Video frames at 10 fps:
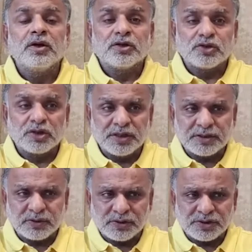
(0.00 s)
So these
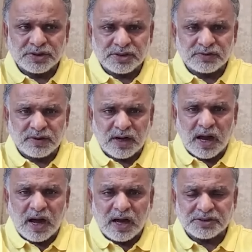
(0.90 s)
questions were
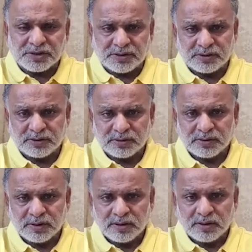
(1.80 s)
asked
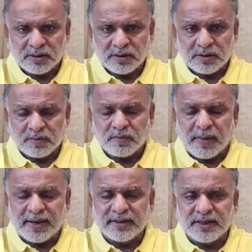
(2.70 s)

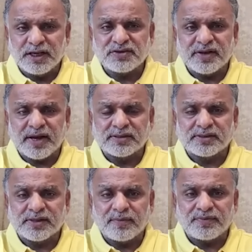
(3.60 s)
by these saints
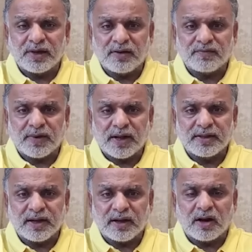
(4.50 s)
themselves, and
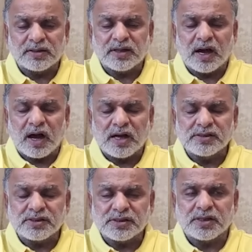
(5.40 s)
they got the
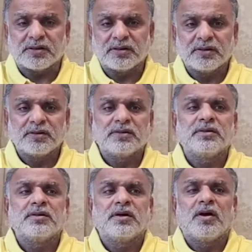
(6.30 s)
answer.
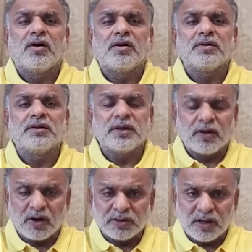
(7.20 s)
They
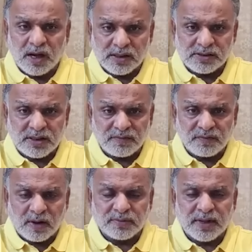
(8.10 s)
got the answer
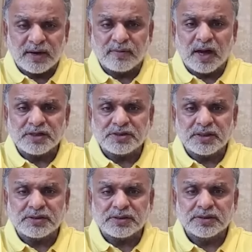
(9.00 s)
from their
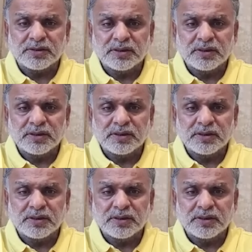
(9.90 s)
masters,